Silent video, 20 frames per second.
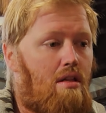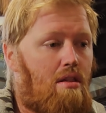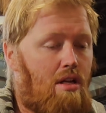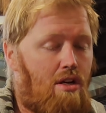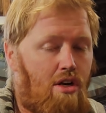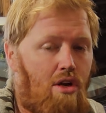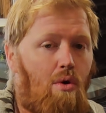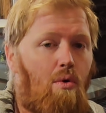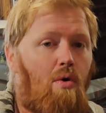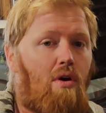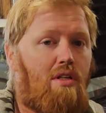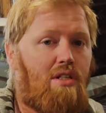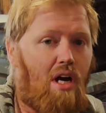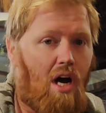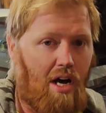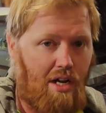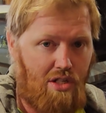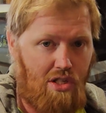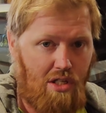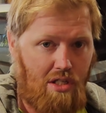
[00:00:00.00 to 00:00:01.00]
newer
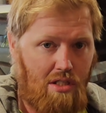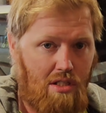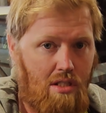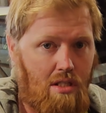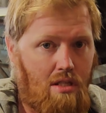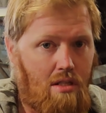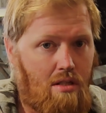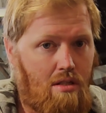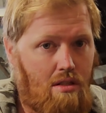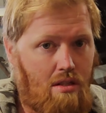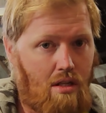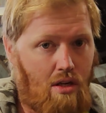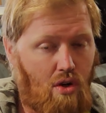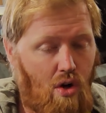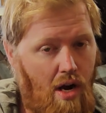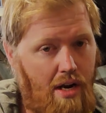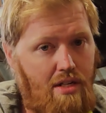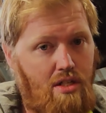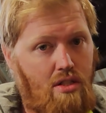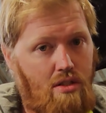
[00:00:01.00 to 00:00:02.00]
Dodges, the
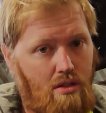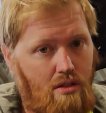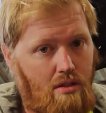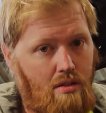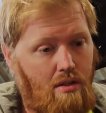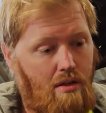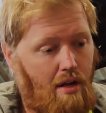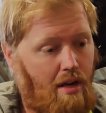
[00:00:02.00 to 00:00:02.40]
Chrysler,